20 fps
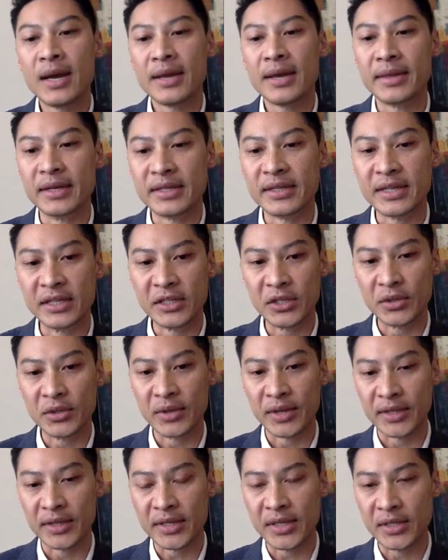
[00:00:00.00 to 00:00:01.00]
the T2
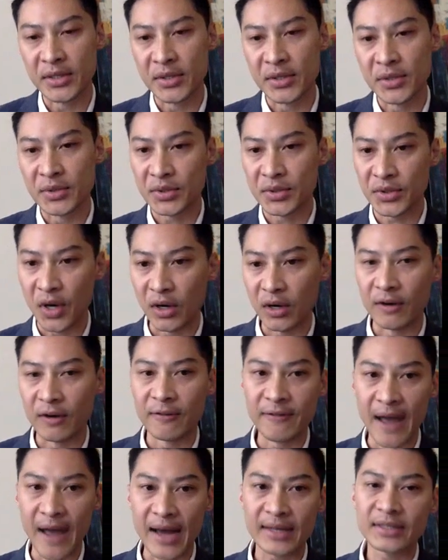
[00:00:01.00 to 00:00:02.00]
and the T2 star
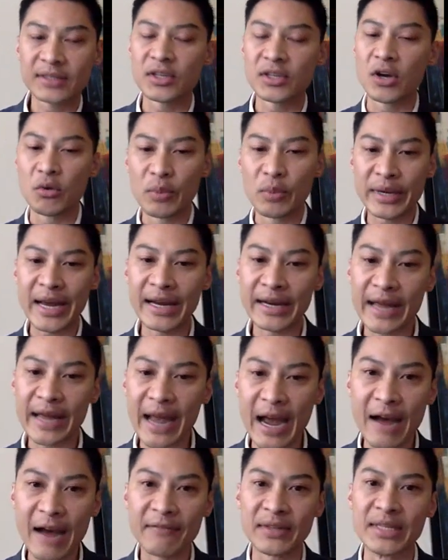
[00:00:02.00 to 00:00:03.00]
effect. So we kind of
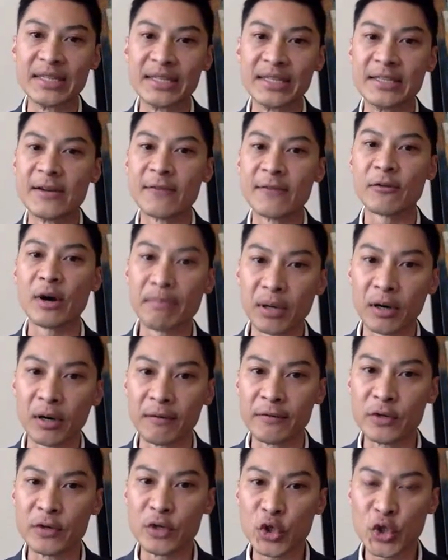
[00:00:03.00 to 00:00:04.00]
have these different
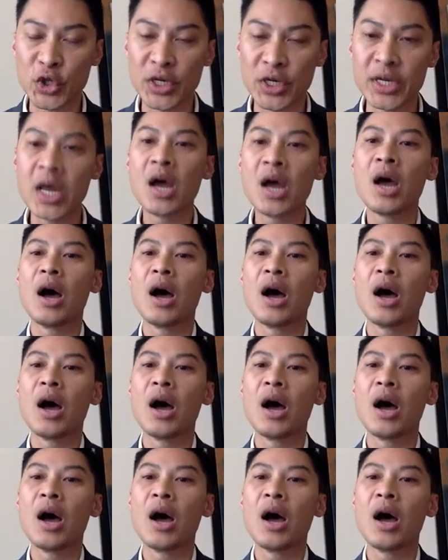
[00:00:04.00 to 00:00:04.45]
perfusion